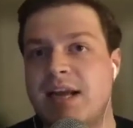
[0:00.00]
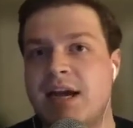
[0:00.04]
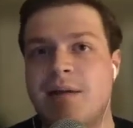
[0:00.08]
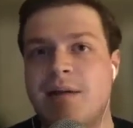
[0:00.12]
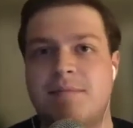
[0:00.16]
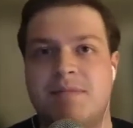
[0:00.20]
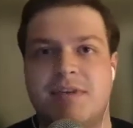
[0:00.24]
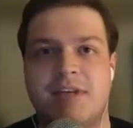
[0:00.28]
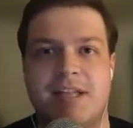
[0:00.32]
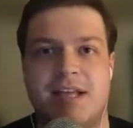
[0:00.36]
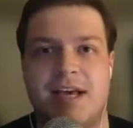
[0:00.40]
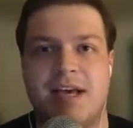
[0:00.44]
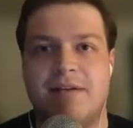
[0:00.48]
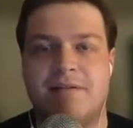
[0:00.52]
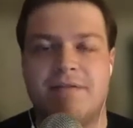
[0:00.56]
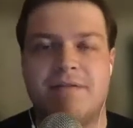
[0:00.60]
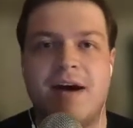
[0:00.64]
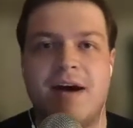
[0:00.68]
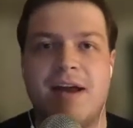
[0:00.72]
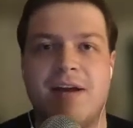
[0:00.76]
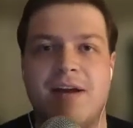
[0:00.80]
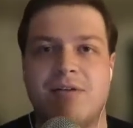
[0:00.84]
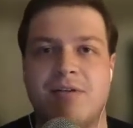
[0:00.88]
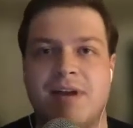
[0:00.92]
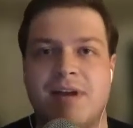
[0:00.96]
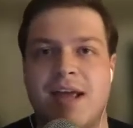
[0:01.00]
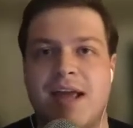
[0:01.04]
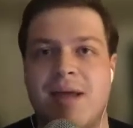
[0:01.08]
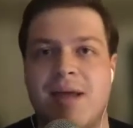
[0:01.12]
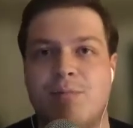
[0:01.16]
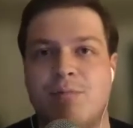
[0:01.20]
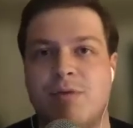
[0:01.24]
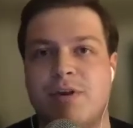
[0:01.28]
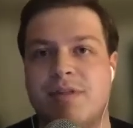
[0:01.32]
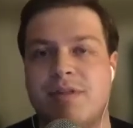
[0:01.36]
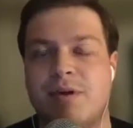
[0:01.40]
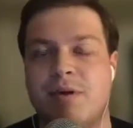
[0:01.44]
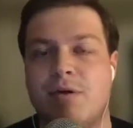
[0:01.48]
up to that final game
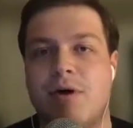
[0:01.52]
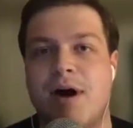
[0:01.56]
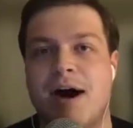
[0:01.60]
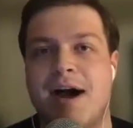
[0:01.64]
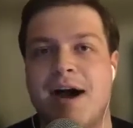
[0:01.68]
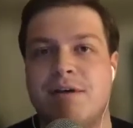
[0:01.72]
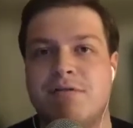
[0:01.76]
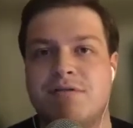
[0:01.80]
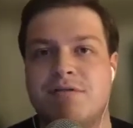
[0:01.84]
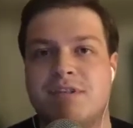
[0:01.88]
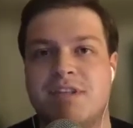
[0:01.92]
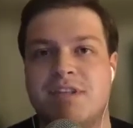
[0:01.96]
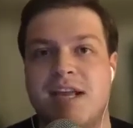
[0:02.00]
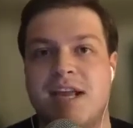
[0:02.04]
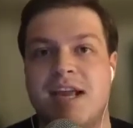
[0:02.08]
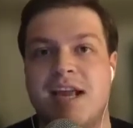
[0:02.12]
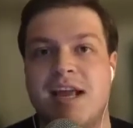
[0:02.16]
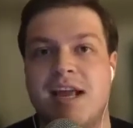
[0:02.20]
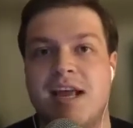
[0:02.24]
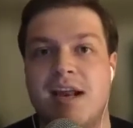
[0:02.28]
with Ohio State?